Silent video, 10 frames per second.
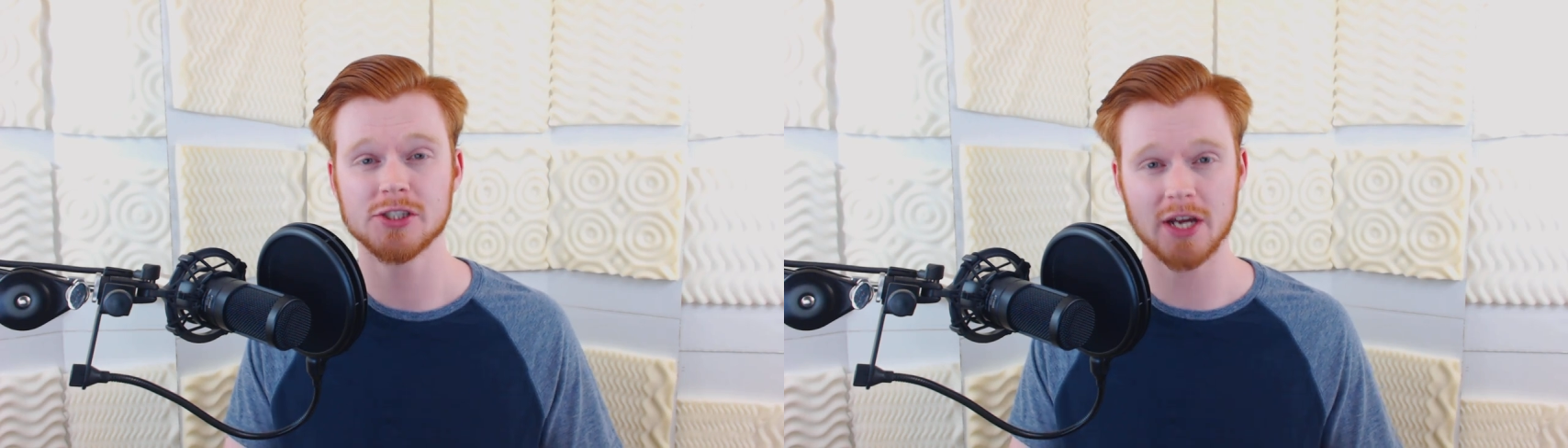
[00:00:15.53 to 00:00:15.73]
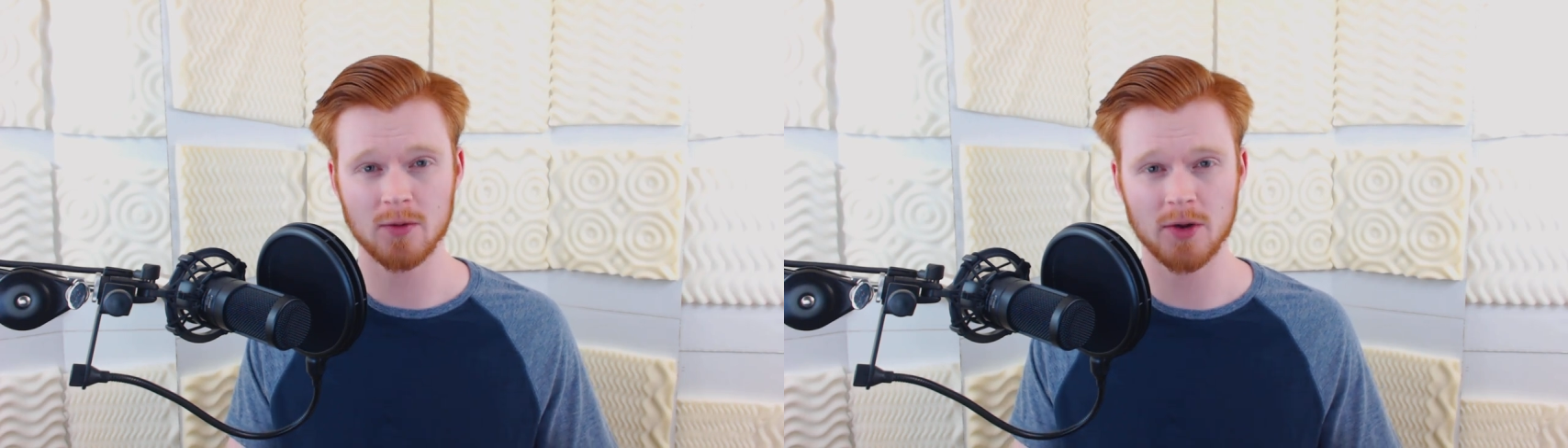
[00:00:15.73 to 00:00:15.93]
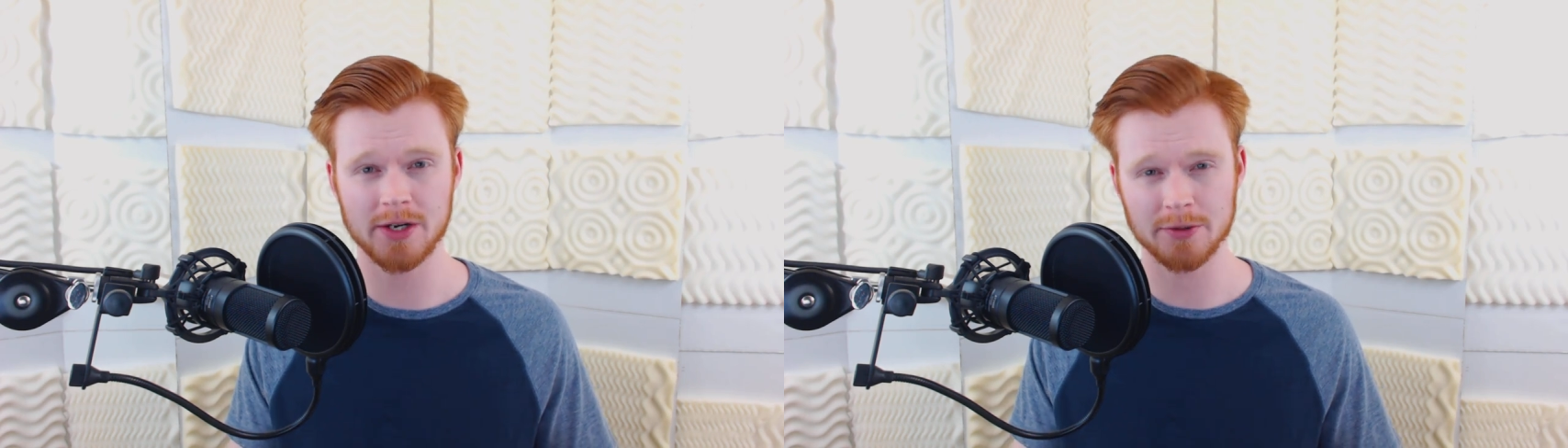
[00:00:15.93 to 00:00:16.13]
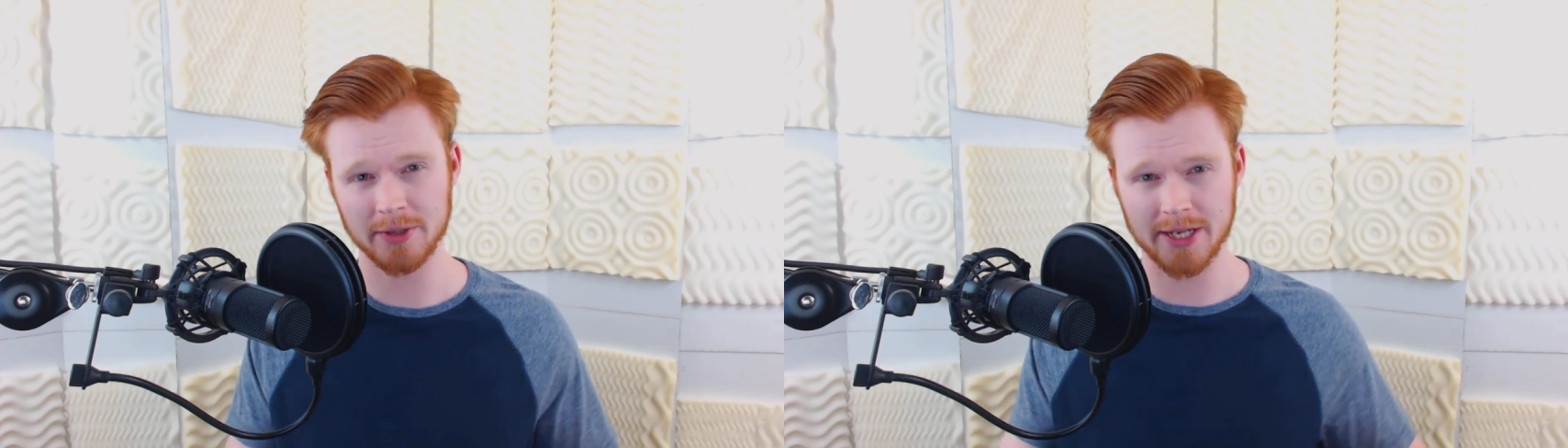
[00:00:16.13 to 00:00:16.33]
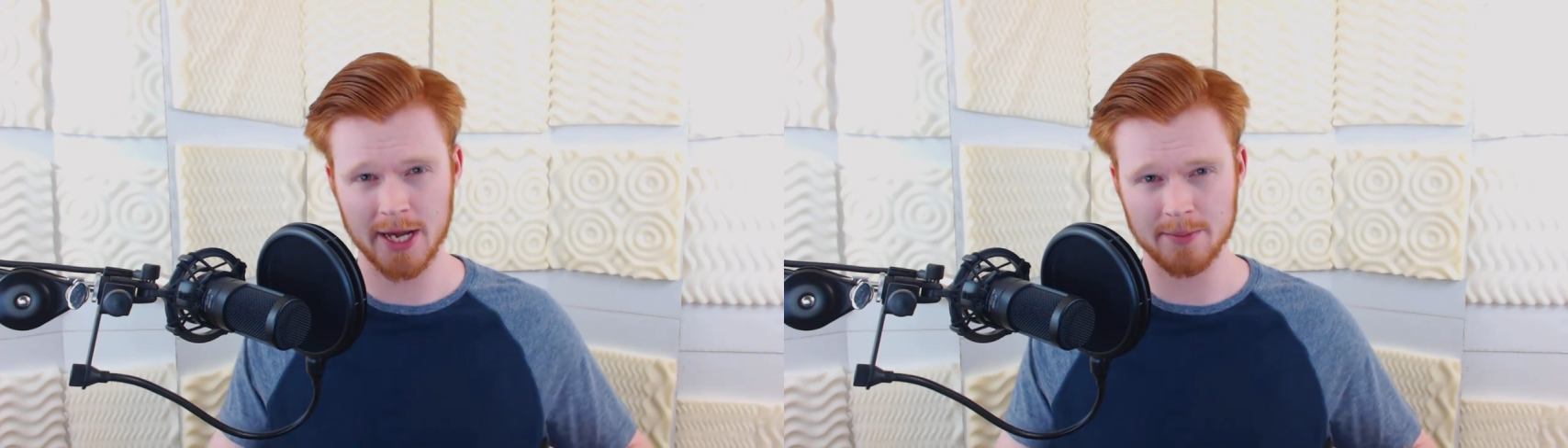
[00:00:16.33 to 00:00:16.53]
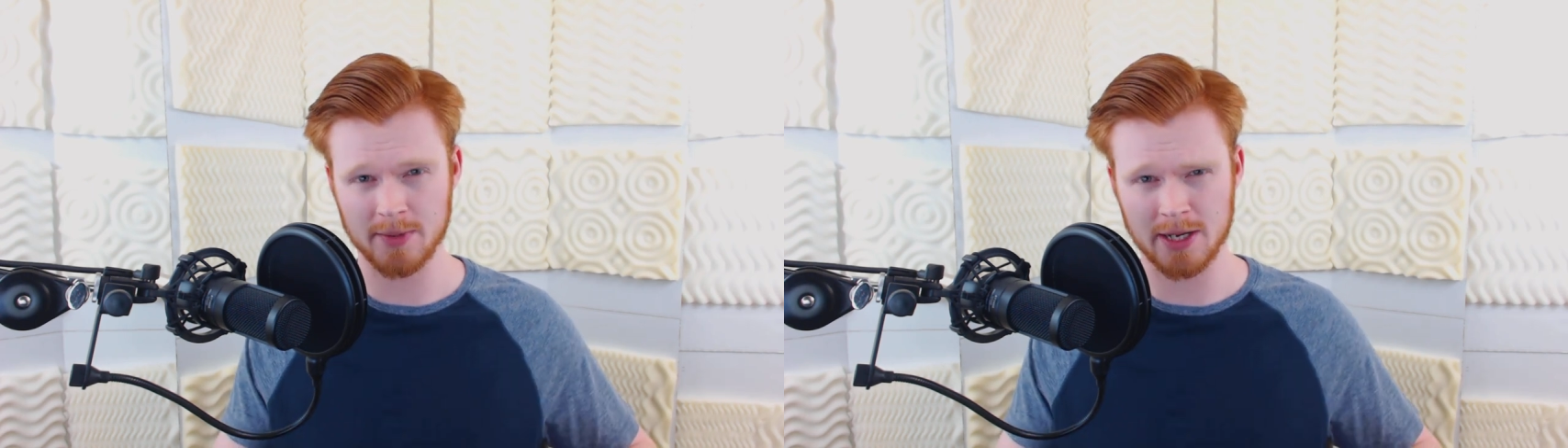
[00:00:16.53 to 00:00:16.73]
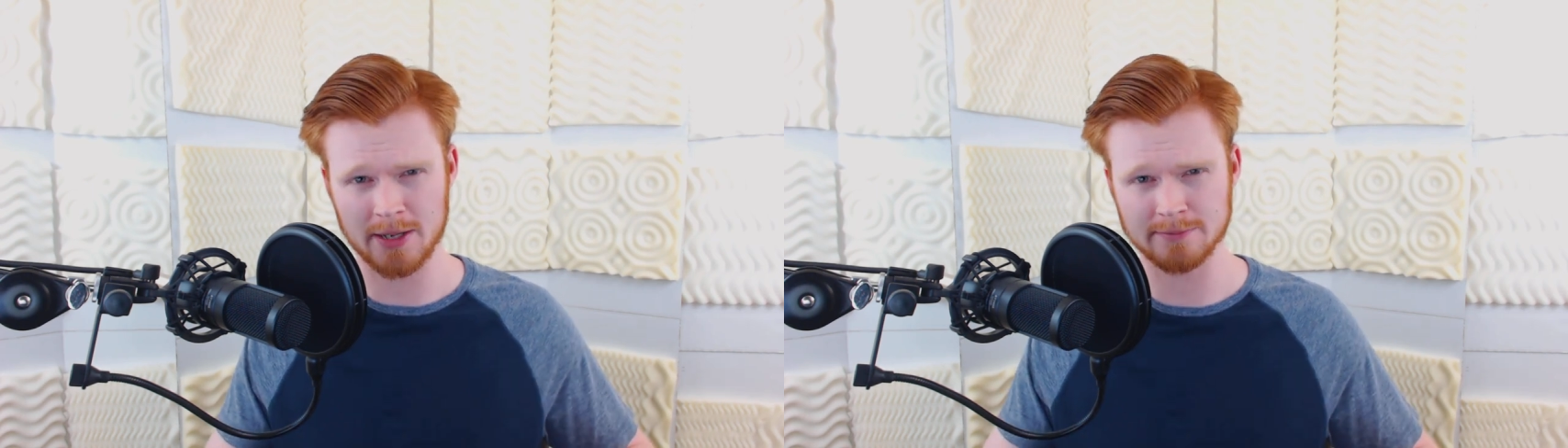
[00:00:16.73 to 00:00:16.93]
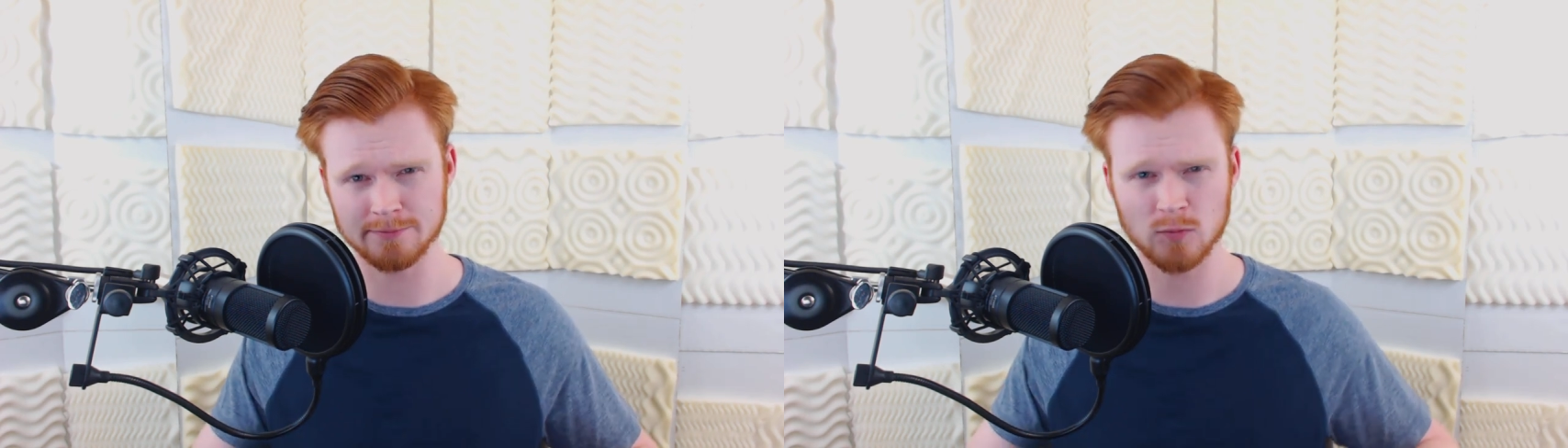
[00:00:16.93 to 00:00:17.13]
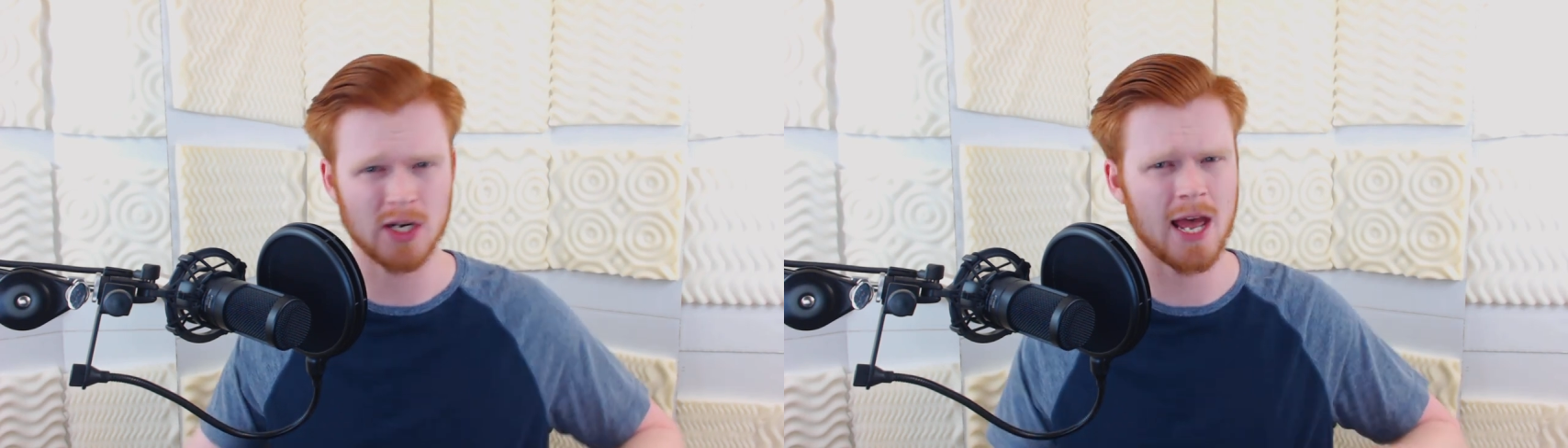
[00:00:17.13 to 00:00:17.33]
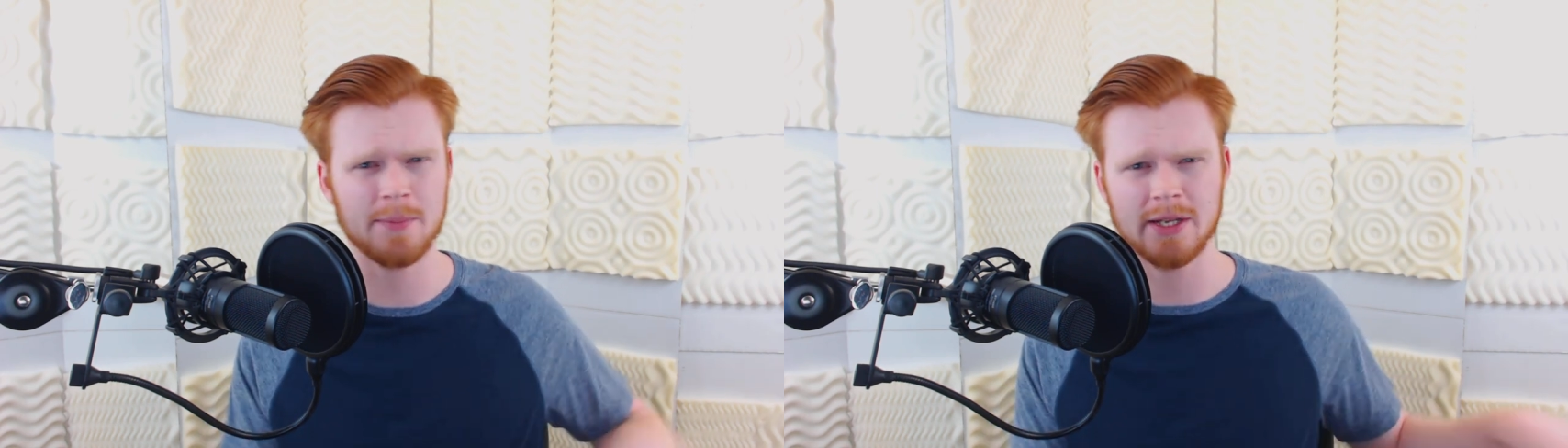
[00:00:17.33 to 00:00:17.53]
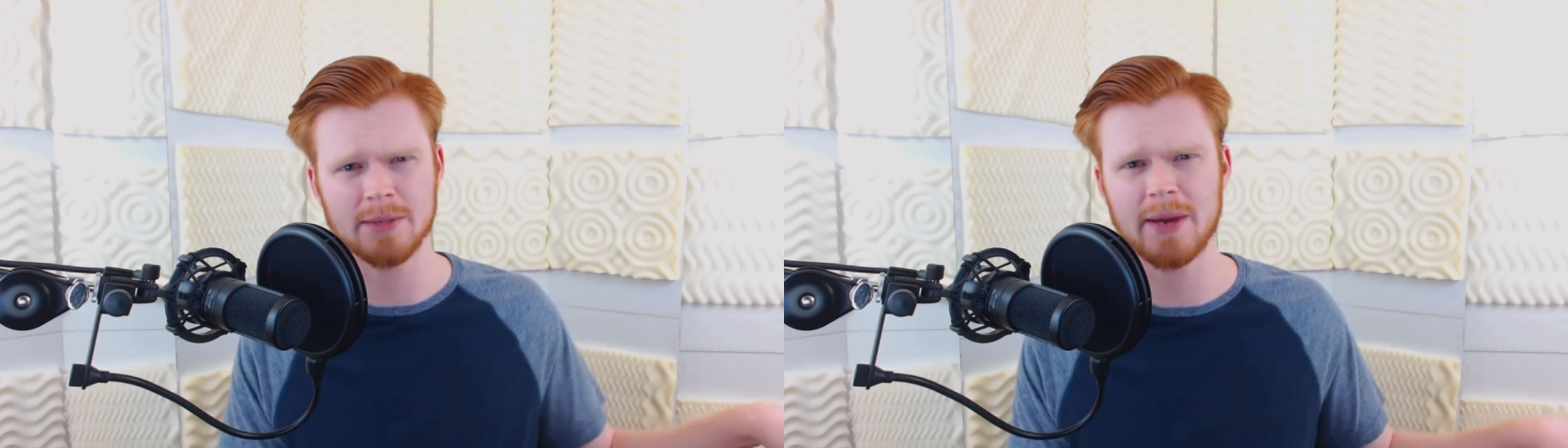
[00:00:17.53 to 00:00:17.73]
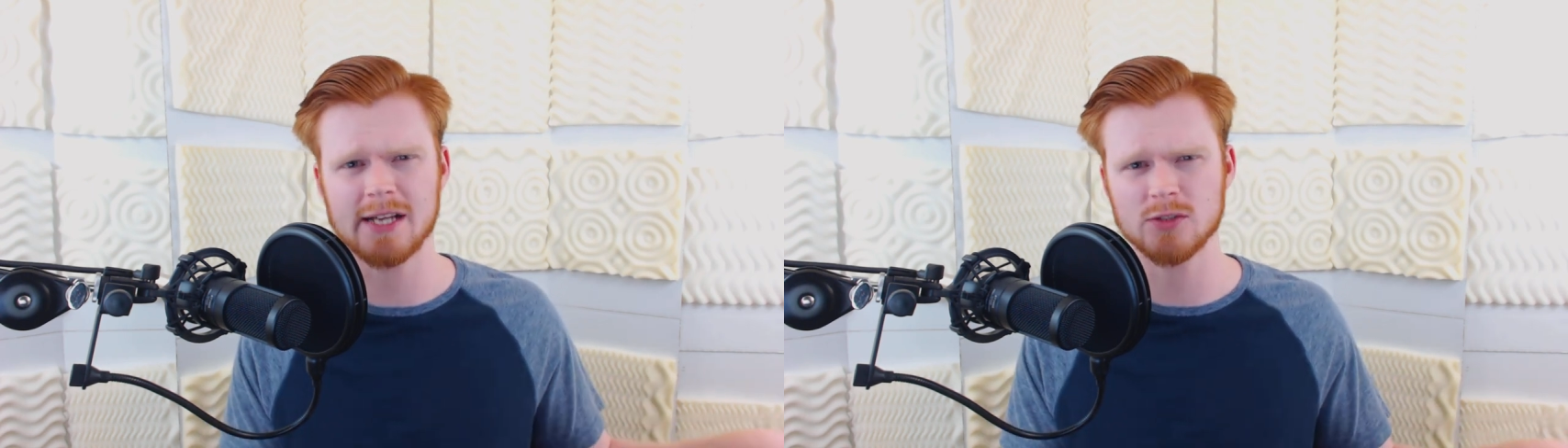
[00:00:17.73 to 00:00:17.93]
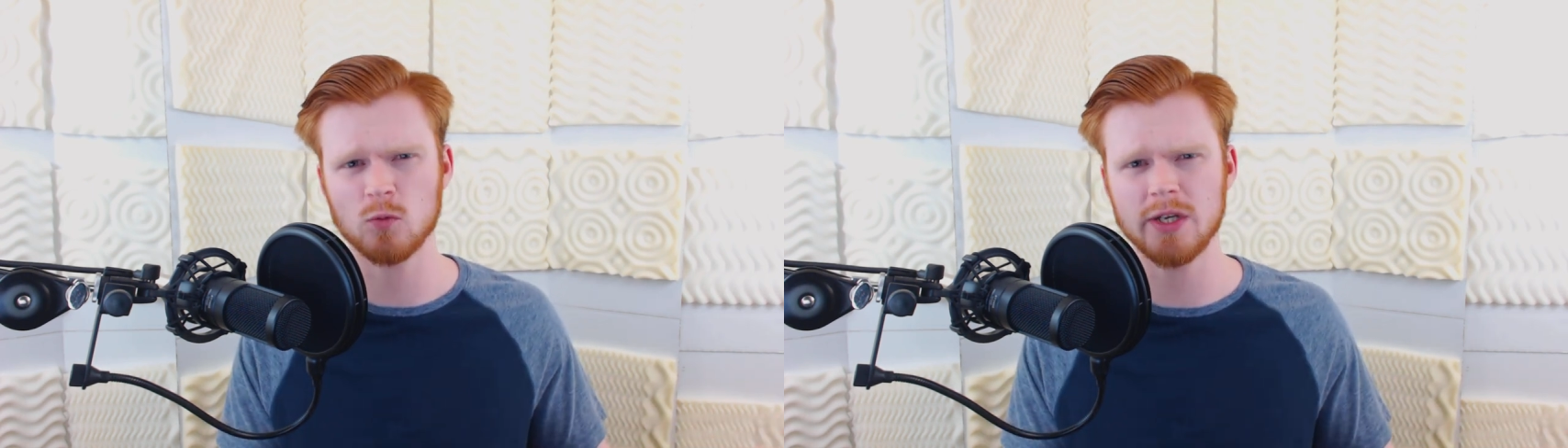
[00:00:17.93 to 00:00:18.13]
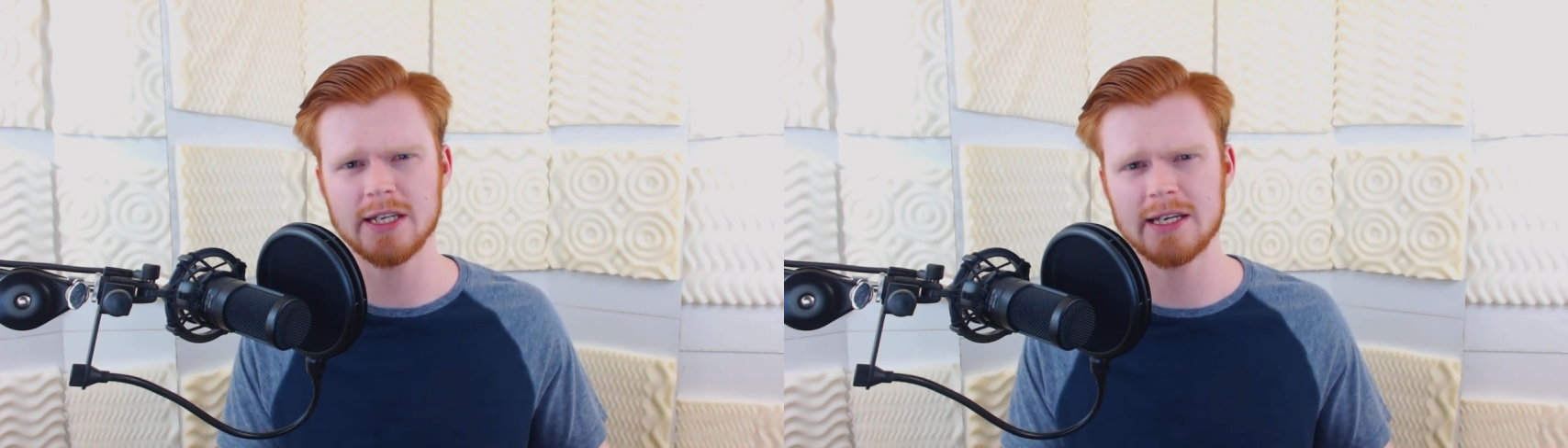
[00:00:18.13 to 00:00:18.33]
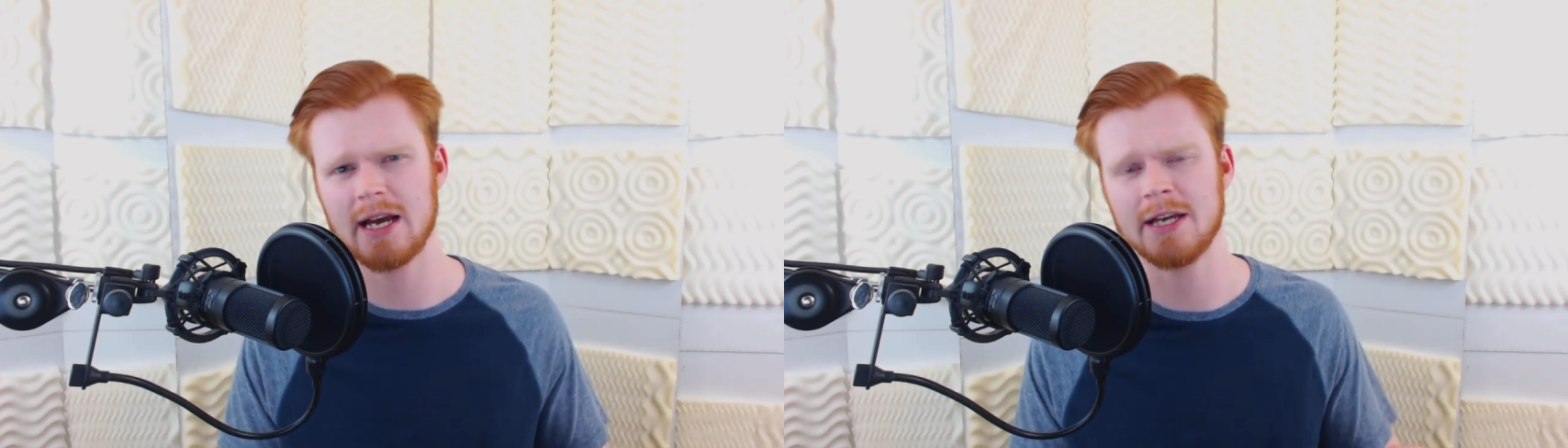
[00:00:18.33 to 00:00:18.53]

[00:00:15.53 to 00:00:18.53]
just kind of wanted to recap um, what happened in the past week.